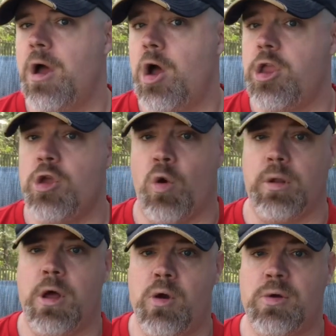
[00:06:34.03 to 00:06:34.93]
your
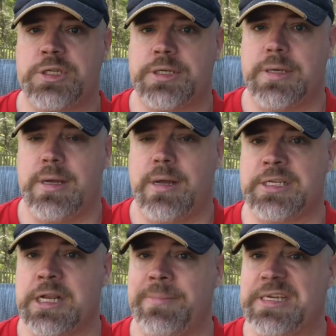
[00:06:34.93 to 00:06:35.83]
Lowe's is
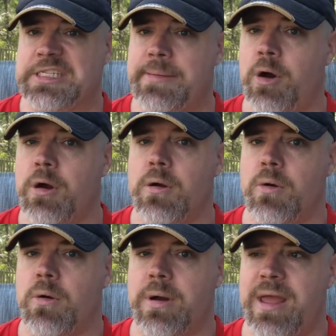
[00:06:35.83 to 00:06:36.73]
going to be similar
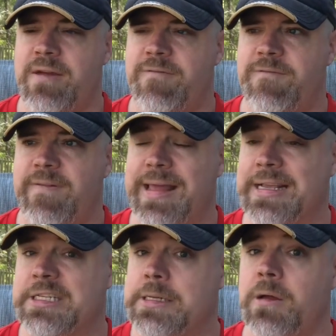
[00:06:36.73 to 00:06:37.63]
or if
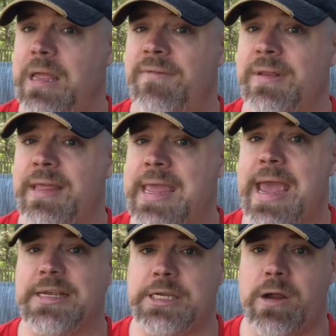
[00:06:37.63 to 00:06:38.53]
it's still even the
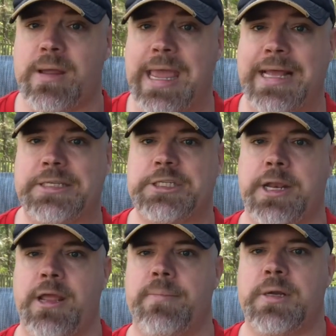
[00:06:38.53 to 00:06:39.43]
case here in Kansas
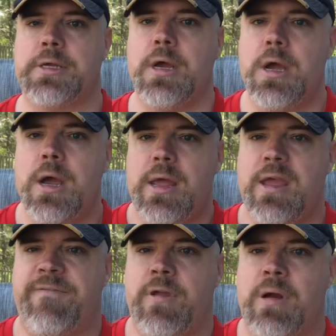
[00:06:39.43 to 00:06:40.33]
City. But
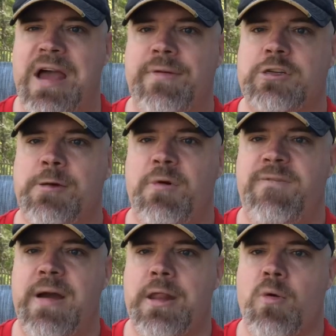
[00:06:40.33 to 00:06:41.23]
if you're having trouble
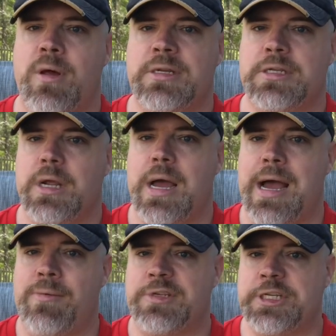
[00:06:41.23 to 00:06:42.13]
finding one,
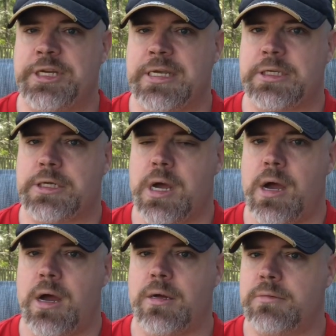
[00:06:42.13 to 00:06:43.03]
I would suggest
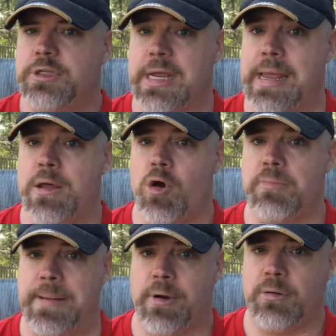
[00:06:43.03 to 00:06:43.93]
checking out Home
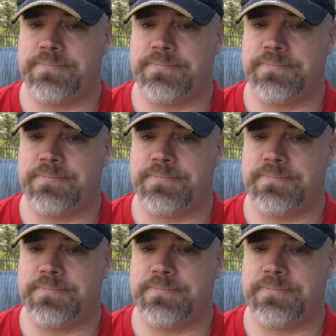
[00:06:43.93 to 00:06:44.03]
Depot.